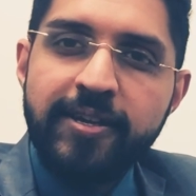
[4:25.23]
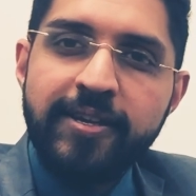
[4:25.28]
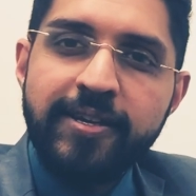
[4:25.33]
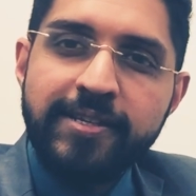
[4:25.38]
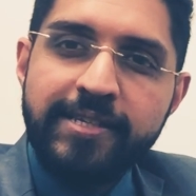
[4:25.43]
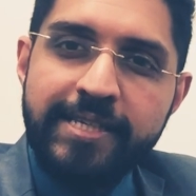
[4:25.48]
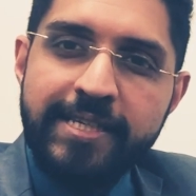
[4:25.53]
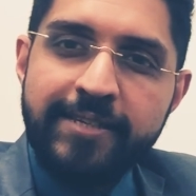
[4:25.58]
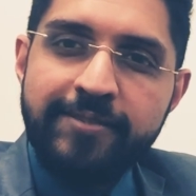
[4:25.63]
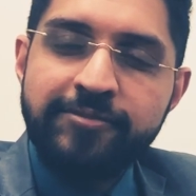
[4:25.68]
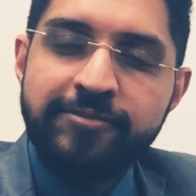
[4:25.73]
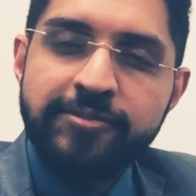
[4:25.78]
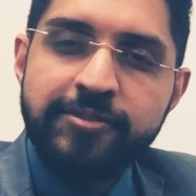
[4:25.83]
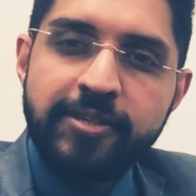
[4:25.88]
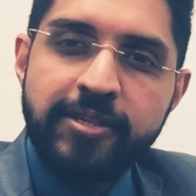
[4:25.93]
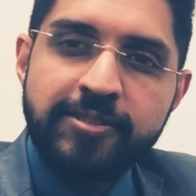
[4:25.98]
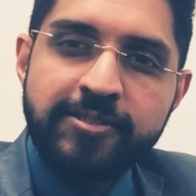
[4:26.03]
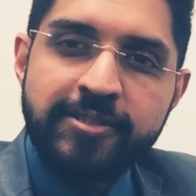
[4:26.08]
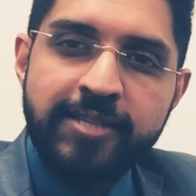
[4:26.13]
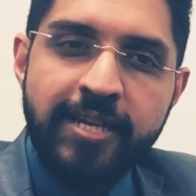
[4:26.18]
It gives
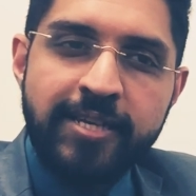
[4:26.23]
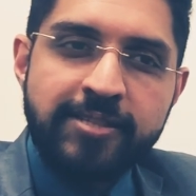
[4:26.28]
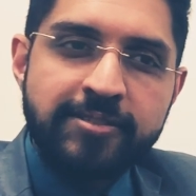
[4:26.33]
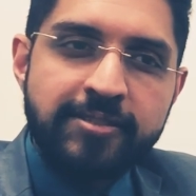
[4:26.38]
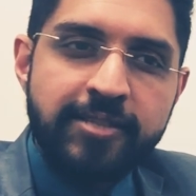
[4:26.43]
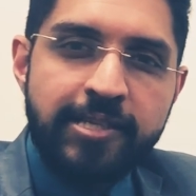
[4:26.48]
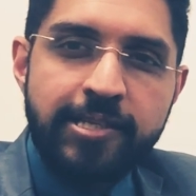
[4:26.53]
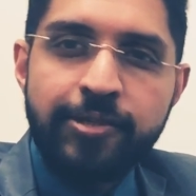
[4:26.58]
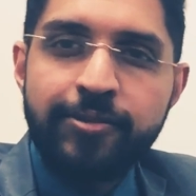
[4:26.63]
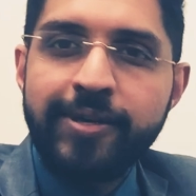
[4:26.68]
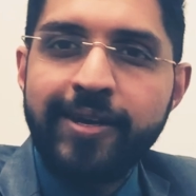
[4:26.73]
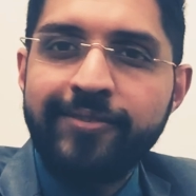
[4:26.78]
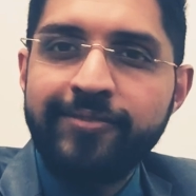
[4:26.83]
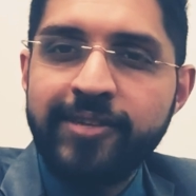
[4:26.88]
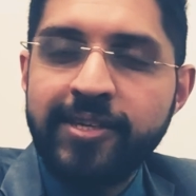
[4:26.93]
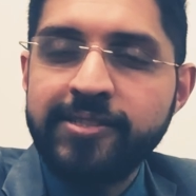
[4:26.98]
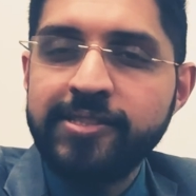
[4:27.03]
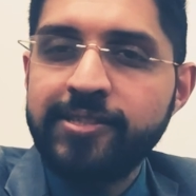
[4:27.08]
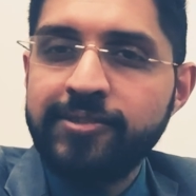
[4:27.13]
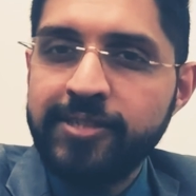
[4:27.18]
a sense that you have
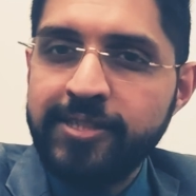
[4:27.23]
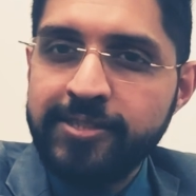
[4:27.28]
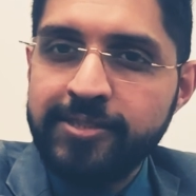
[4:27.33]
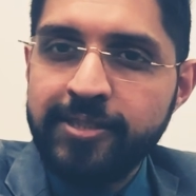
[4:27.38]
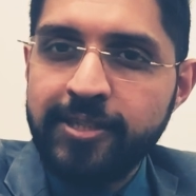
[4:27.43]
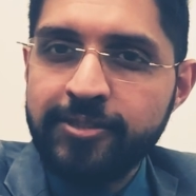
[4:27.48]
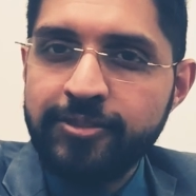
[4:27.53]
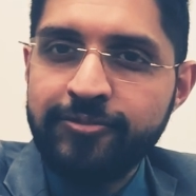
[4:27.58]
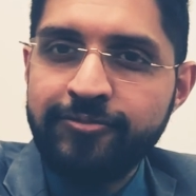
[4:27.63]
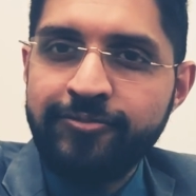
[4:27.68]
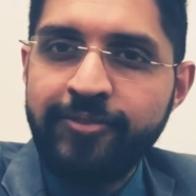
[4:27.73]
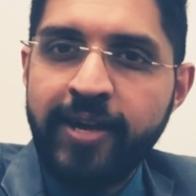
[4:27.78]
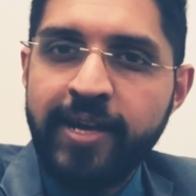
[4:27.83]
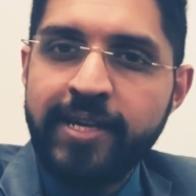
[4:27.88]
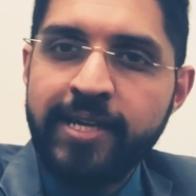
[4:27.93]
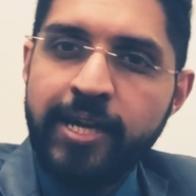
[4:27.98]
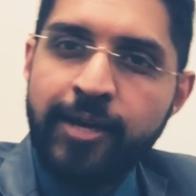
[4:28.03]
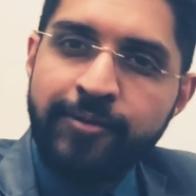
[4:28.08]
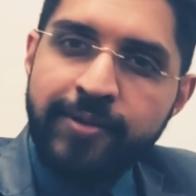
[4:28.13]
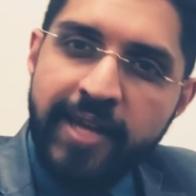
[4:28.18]
done the research to
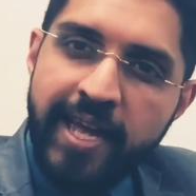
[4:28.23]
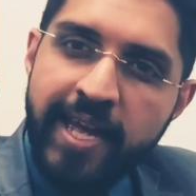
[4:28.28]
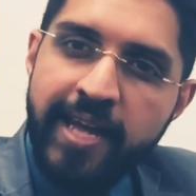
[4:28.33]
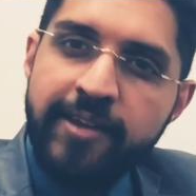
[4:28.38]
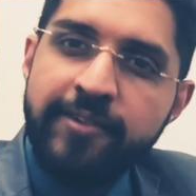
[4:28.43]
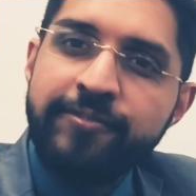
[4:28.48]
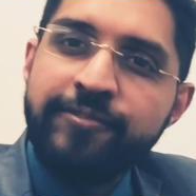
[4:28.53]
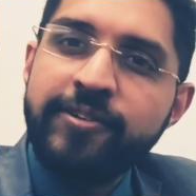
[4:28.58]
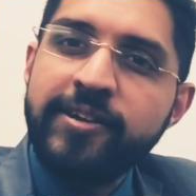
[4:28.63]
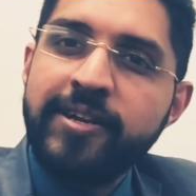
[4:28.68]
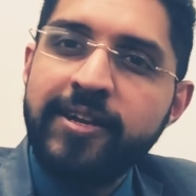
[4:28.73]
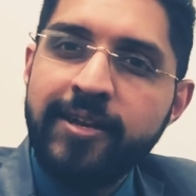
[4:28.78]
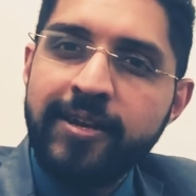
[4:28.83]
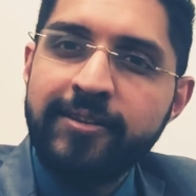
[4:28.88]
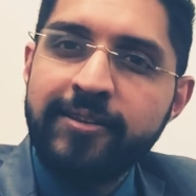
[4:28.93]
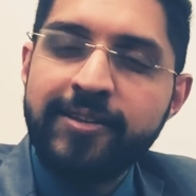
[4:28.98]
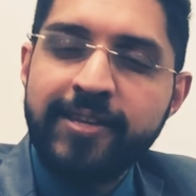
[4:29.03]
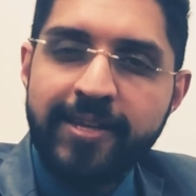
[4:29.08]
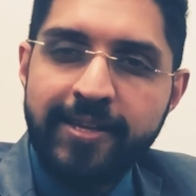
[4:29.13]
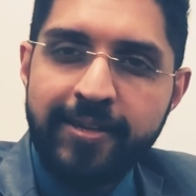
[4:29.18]
find out every
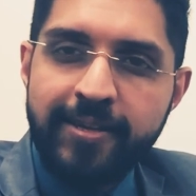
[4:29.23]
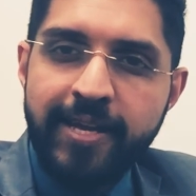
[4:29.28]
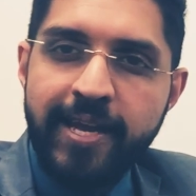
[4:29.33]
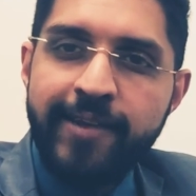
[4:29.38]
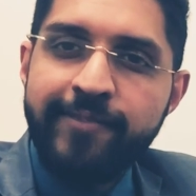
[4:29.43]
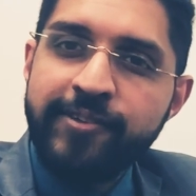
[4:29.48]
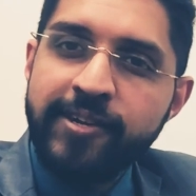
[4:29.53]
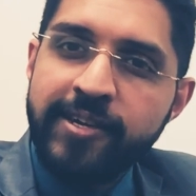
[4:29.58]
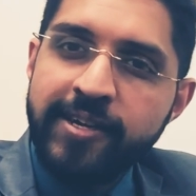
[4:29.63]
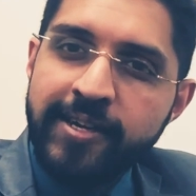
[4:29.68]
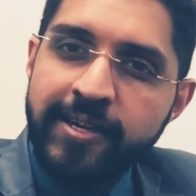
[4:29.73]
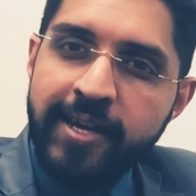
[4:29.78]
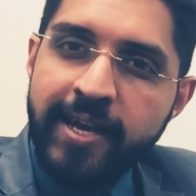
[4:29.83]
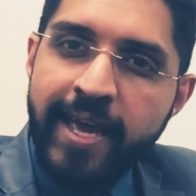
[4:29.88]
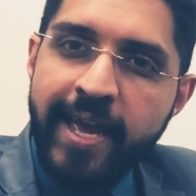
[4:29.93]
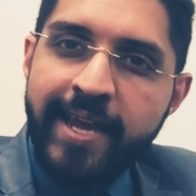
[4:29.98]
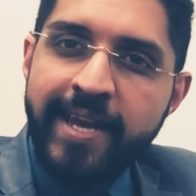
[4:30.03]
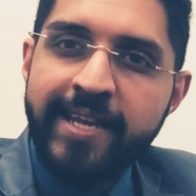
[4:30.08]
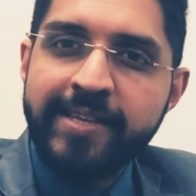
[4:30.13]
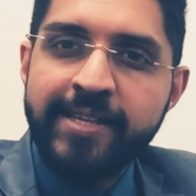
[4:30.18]
little thing, every little
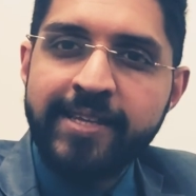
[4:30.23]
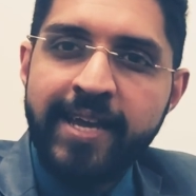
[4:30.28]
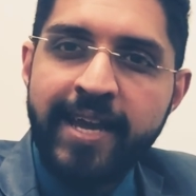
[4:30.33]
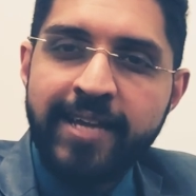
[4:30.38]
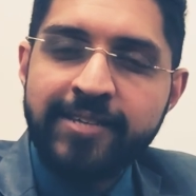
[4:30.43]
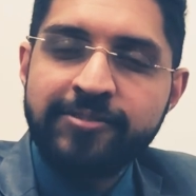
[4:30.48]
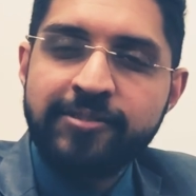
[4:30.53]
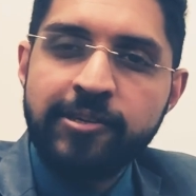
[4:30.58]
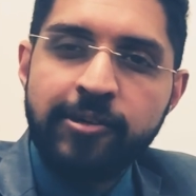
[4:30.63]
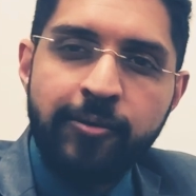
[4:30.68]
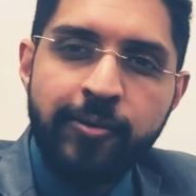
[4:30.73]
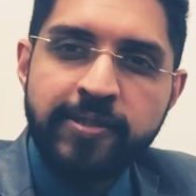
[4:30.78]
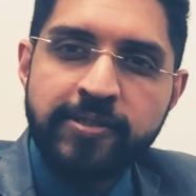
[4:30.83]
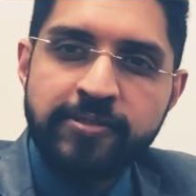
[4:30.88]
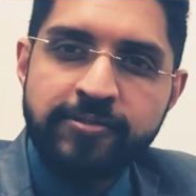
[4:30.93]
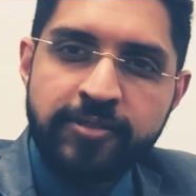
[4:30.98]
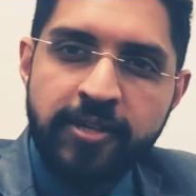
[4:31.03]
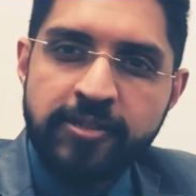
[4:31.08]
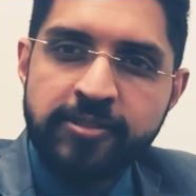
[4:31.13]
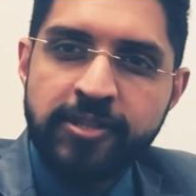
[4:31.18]
heading that has to go in a
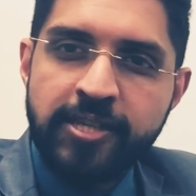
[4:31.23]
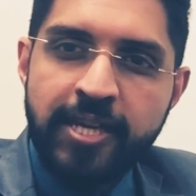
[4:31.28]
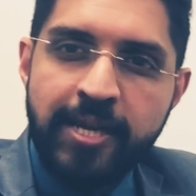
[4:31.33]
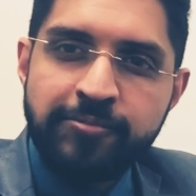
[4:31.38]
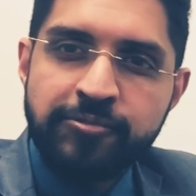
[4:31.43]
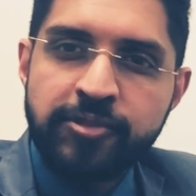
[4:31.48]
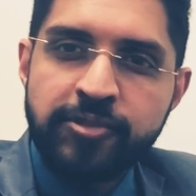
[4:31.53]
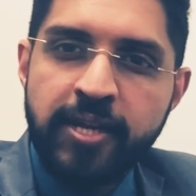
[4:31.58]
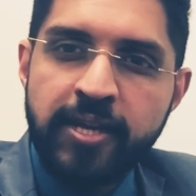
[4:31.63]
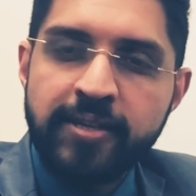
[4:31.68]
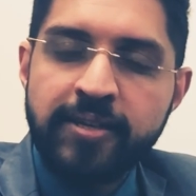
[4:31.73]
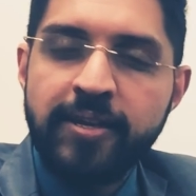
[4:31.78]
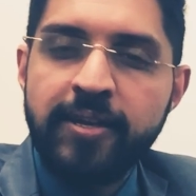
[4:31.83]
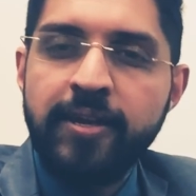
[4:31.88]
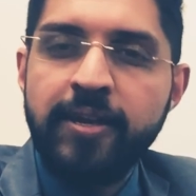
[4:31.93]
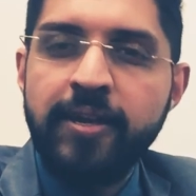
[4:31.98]
structured abstract,